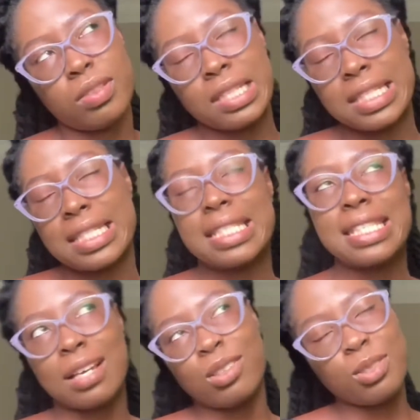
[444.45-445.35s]
It's a
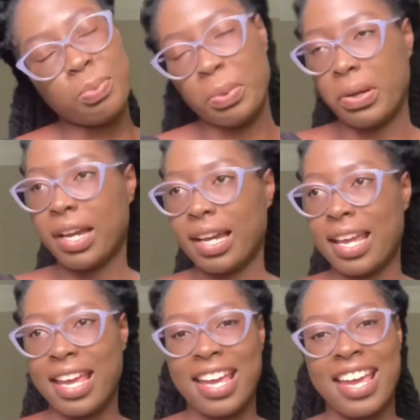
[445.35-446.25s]
good book.
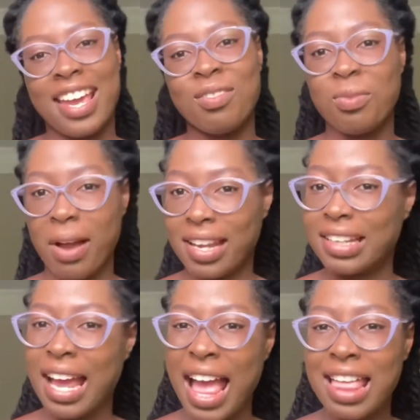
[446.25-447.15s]
And one
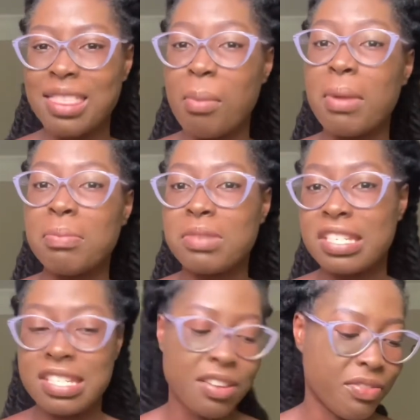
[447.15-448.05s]
that made me
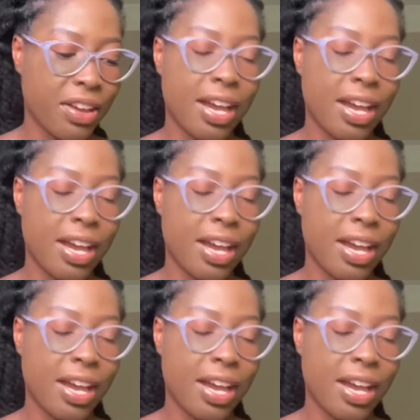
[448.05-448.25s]
shiver,